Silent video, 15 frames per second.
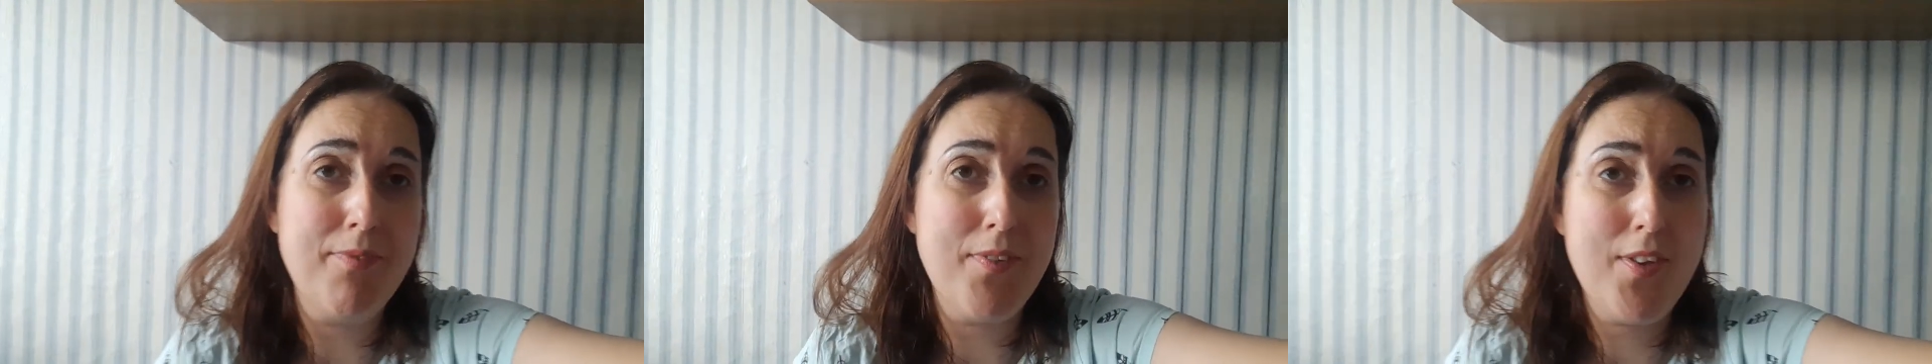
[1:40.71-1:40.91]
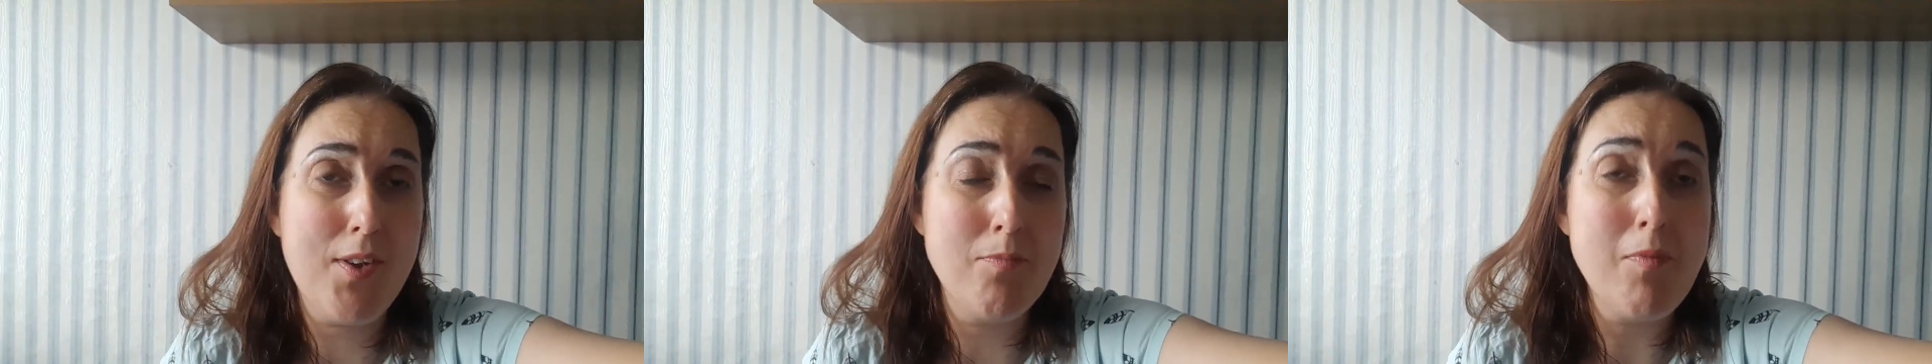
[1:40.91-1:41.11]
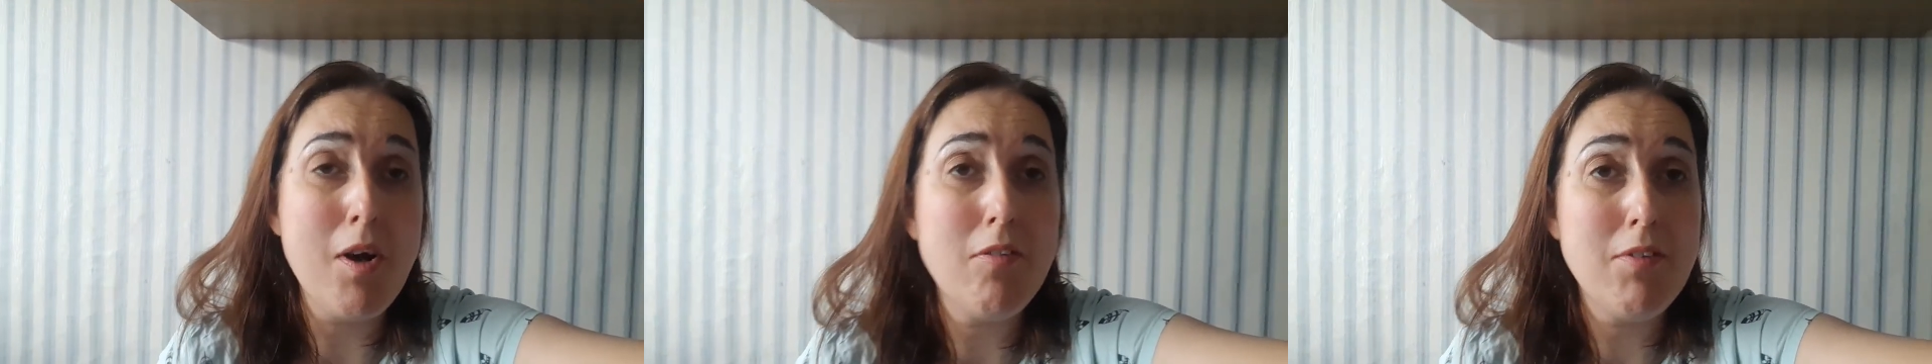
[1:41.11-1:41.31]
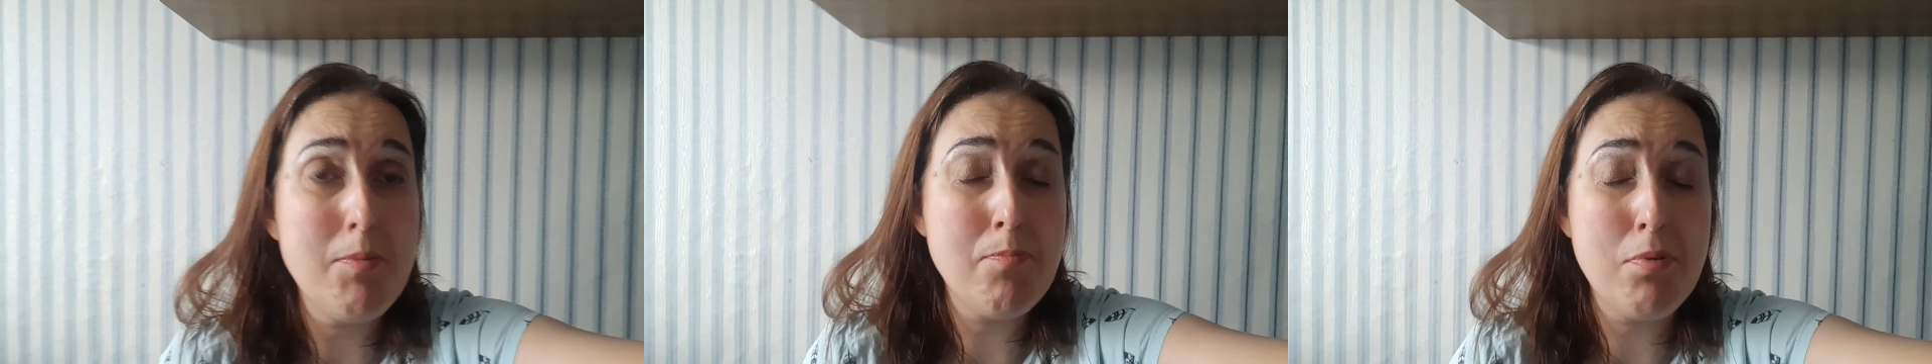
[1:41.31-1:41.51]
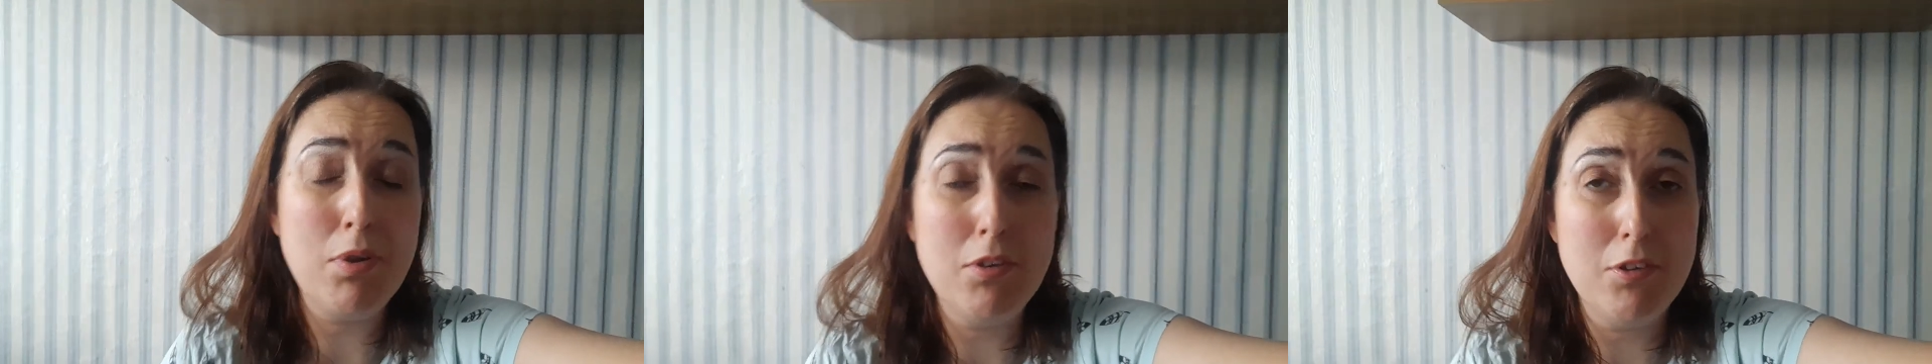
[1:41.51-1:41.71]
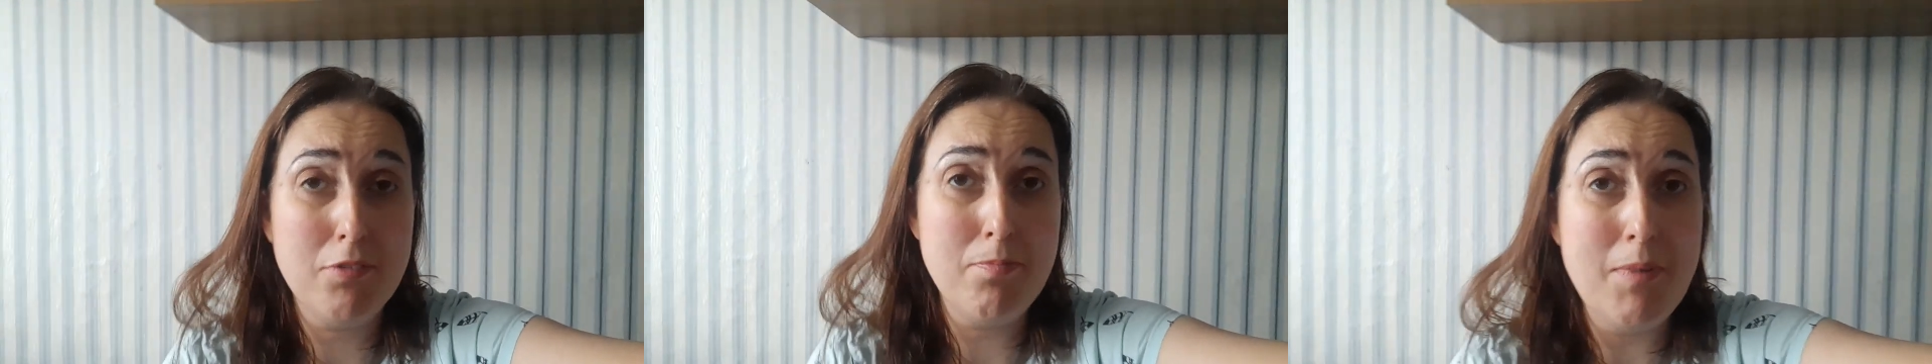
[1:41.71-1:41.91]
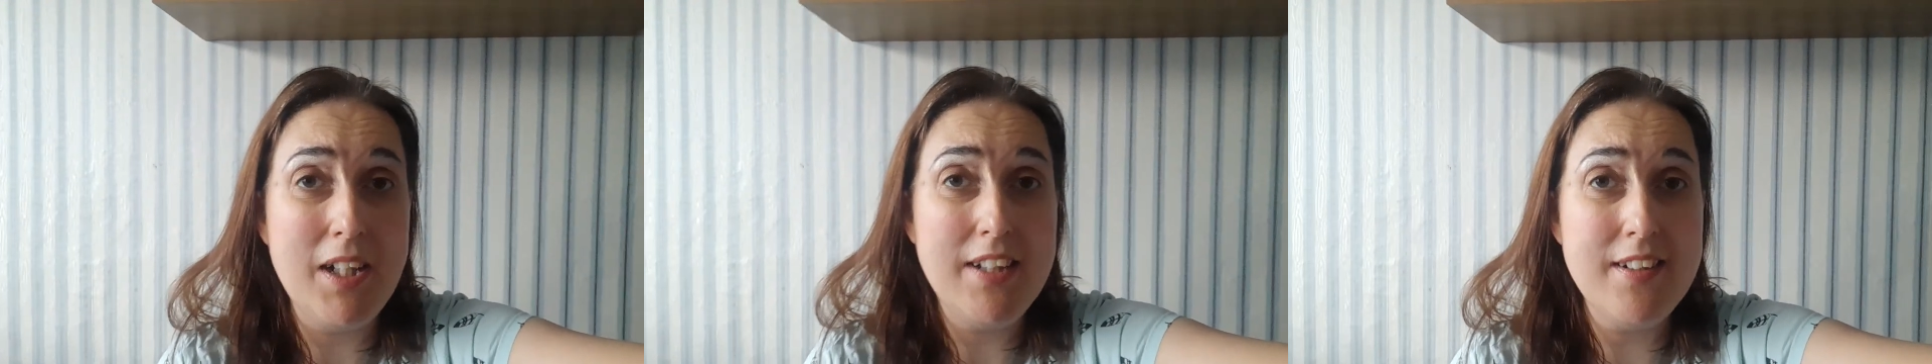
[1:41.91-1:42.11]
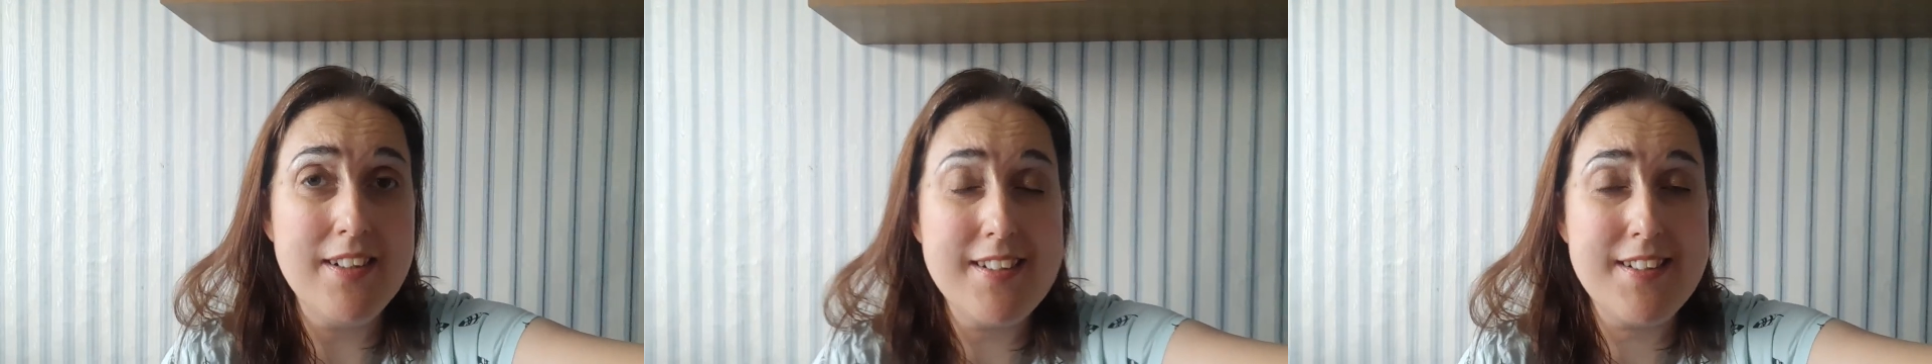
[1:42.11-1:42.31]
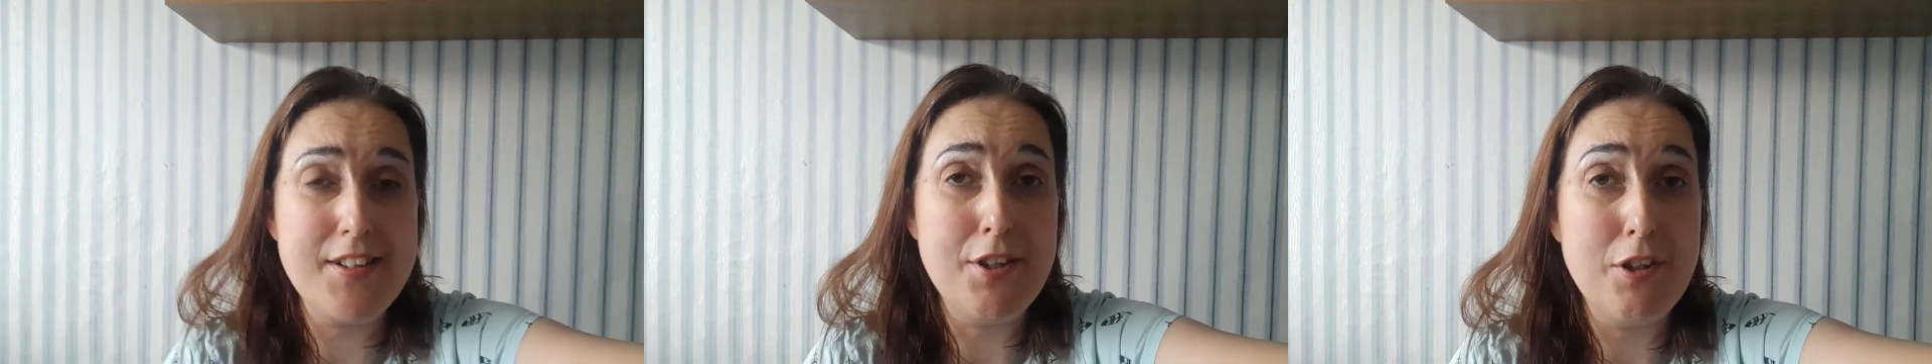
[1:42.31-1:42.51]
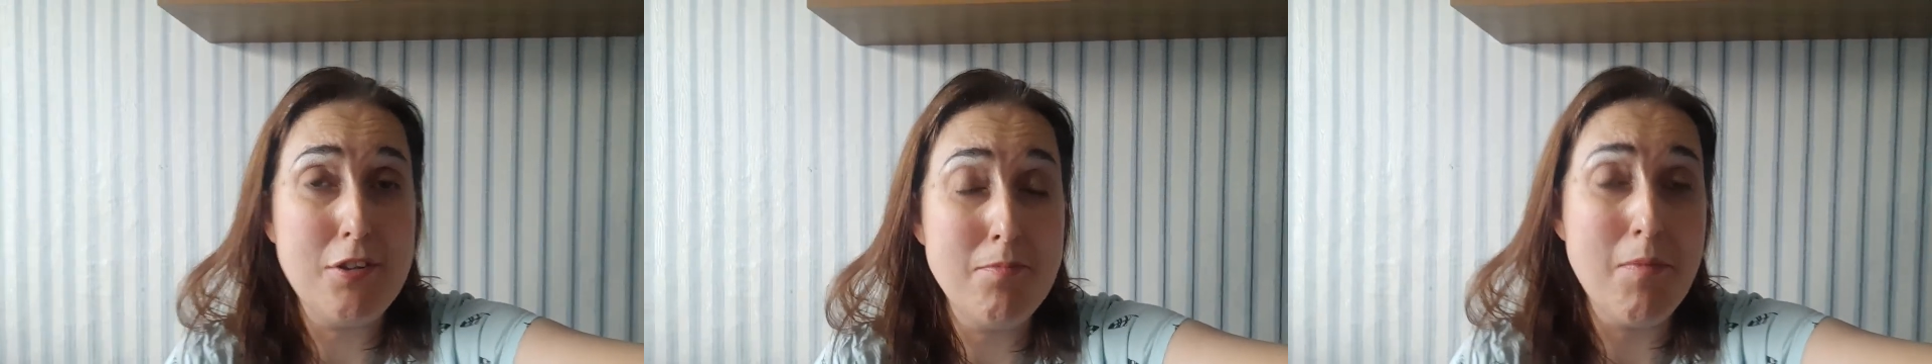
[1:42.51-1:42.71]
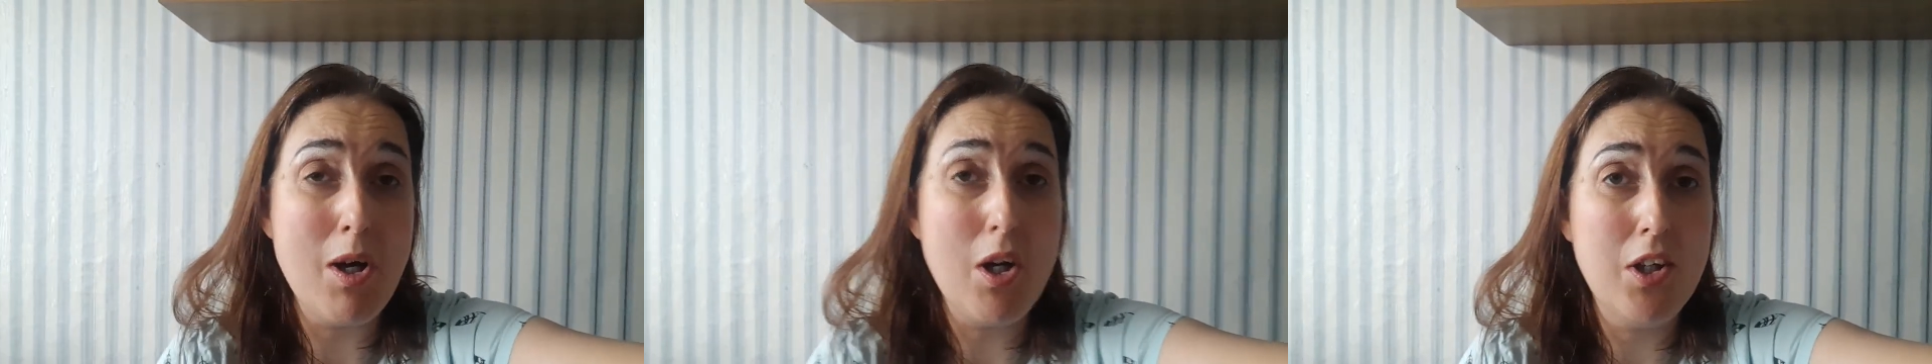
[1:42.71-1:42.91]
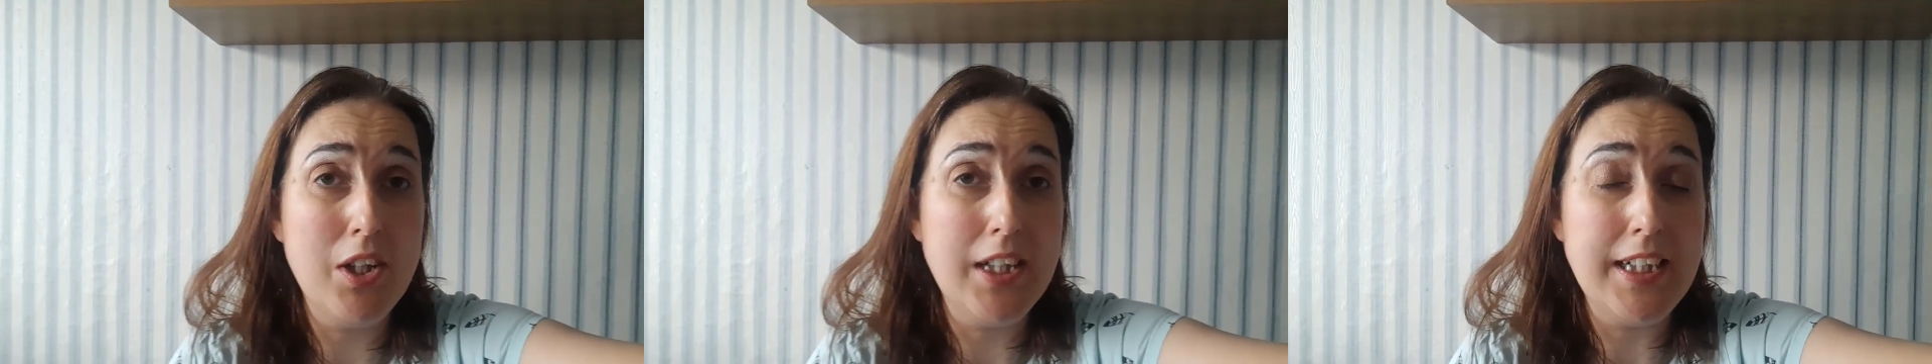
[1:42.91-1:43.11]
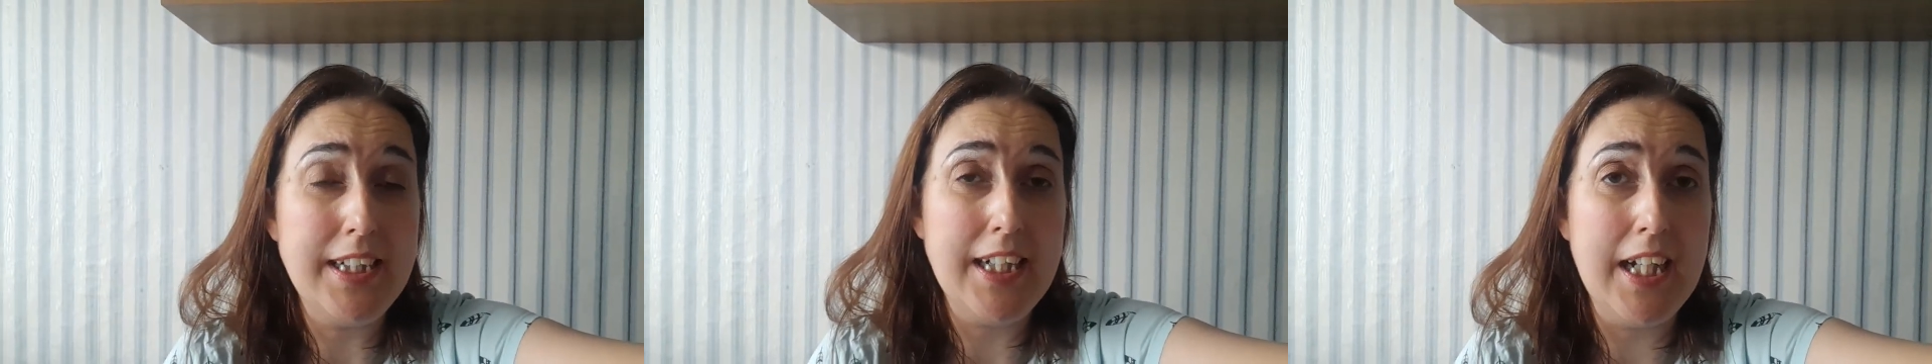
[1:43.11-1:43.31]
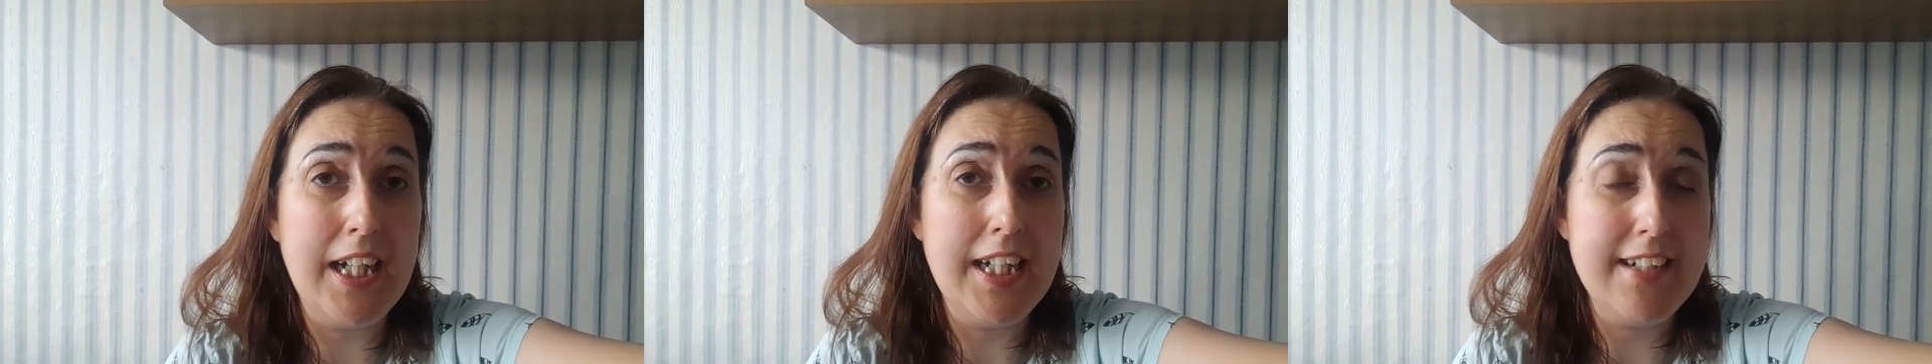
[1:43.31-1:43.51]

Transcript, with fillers: some more improvements to my uh,